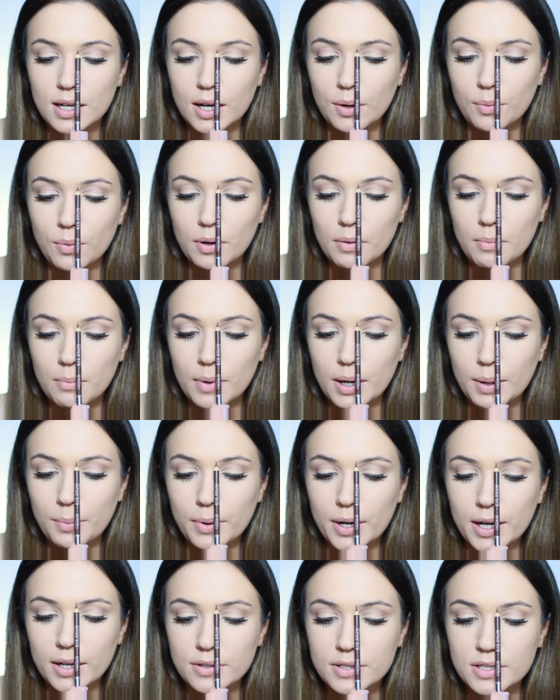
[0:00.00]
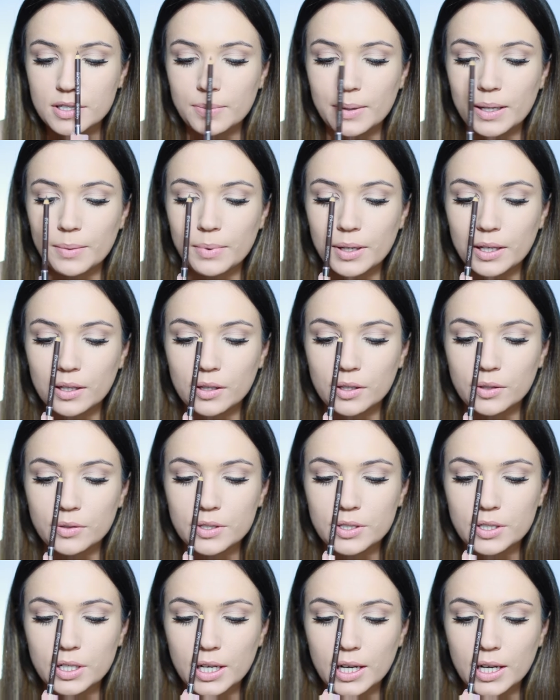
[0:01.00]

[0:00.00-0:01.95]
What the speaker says: I want my brows to be a bit closer